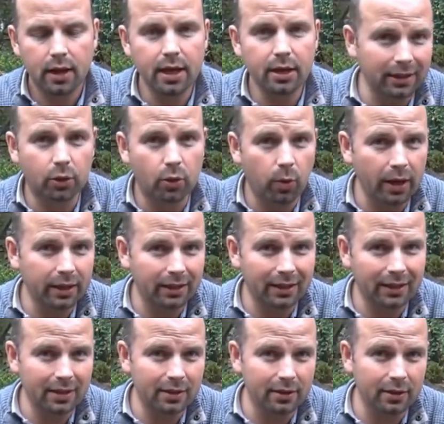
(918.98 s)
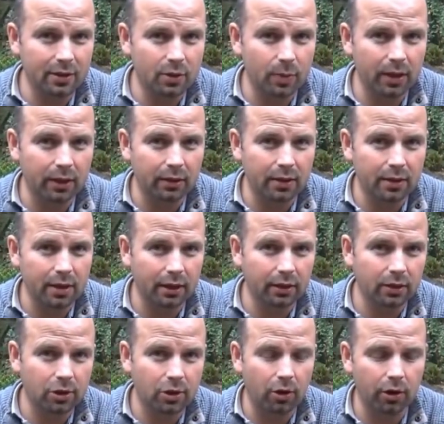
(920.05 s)
he could quite easily swing this
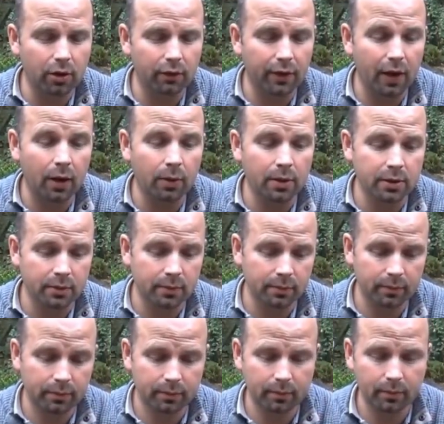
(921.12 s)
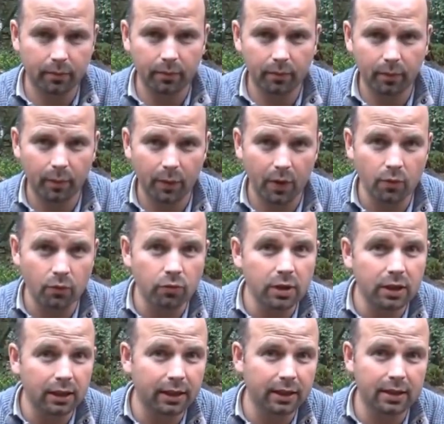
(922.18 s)
9-inch coil for hours. It
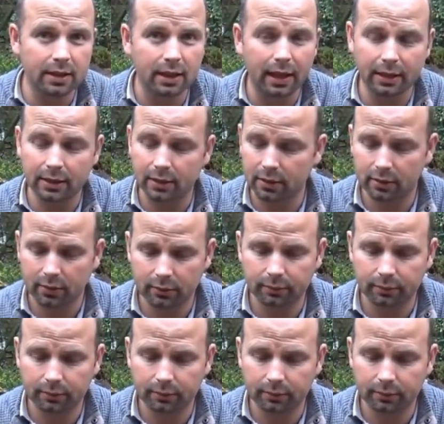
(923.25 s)
really is light.